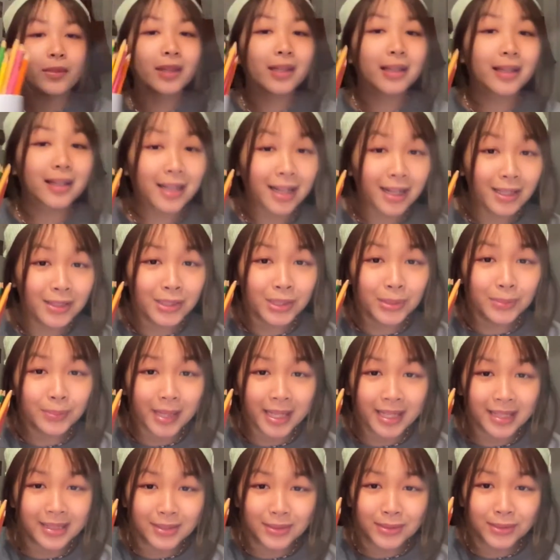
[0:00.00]
colored
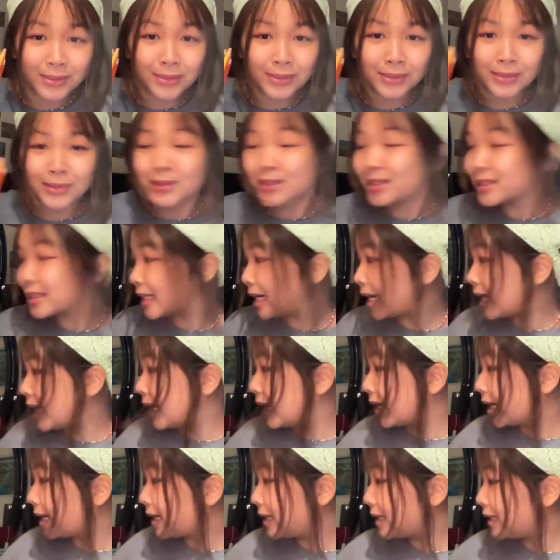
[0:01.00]
pencils.
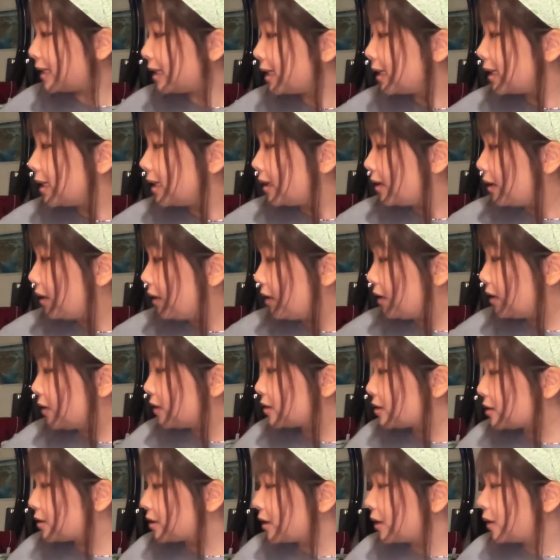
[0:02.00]
I
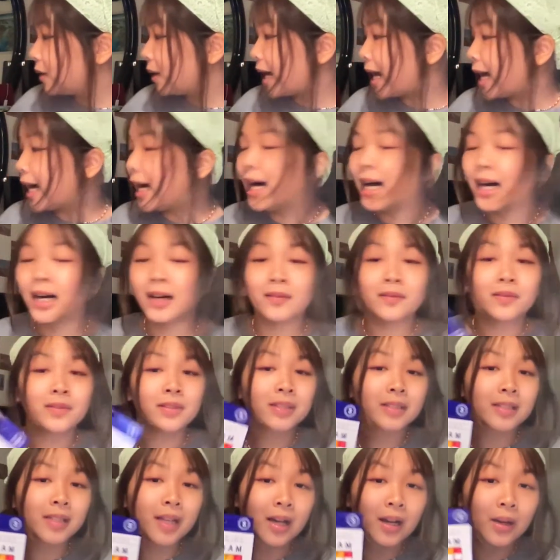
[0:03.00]
also have
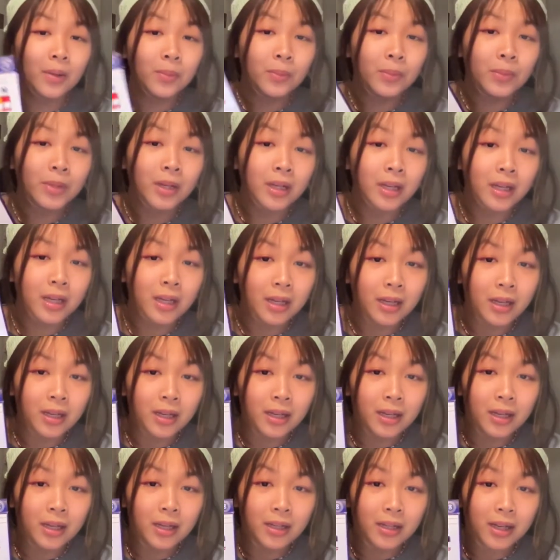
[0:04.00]
some
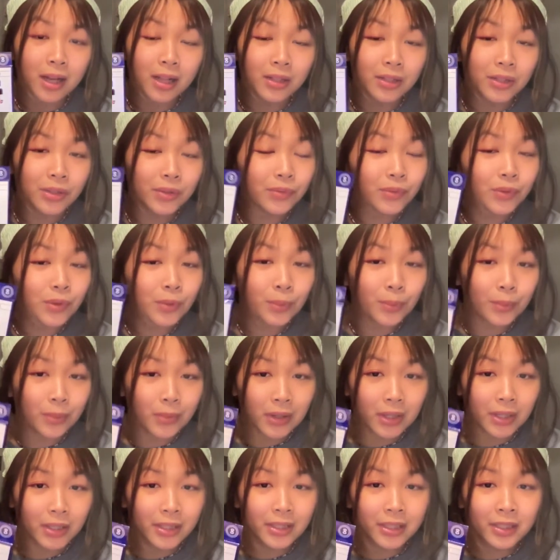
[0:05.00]
colorful
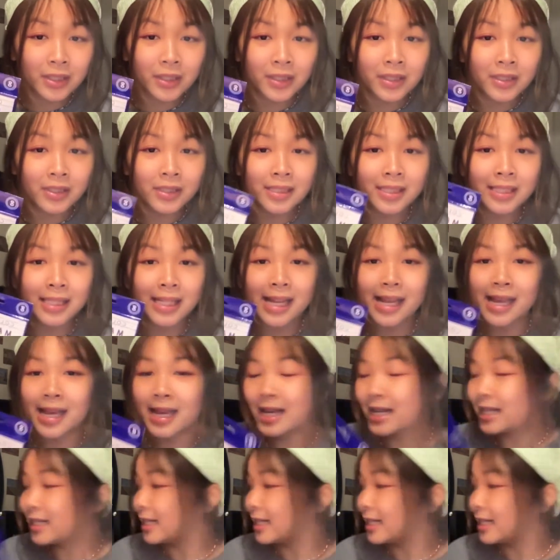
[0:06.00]
markers and